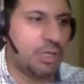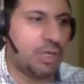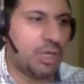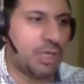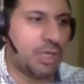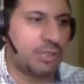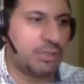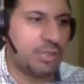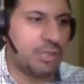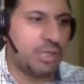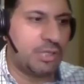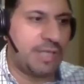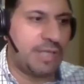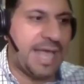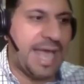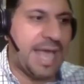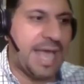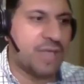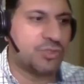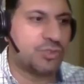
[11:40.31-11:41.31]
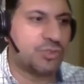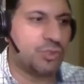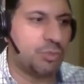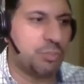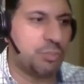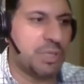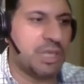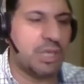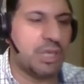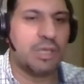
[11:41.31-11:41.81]
it has to
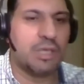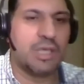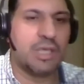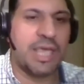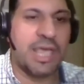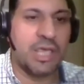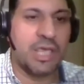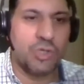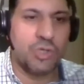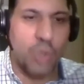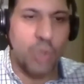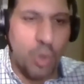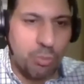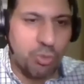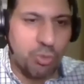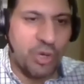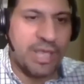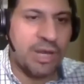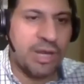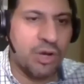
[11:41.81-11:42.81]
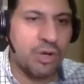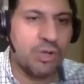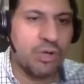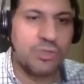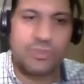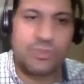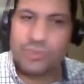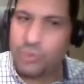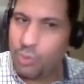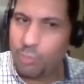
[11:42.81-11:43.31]
be a no-brainer,
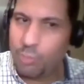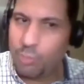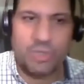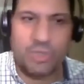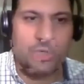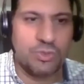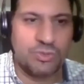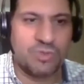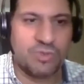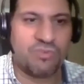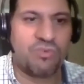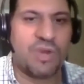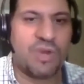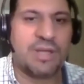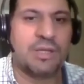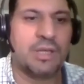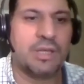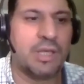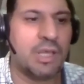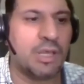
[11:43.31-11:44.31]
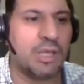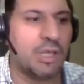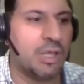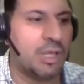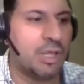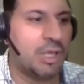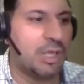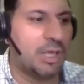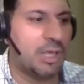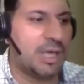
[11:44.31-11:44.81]
super user-friendly,
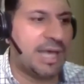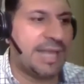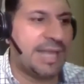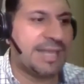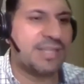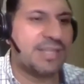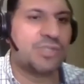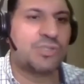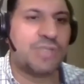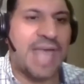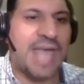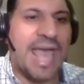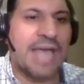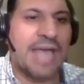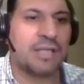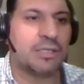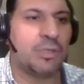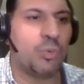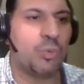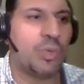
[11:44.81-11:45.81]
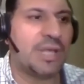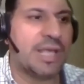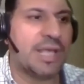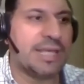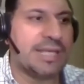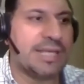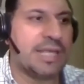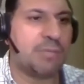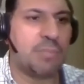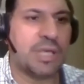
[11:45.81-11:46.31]
and exactly what I
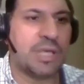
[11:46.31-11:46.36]
need.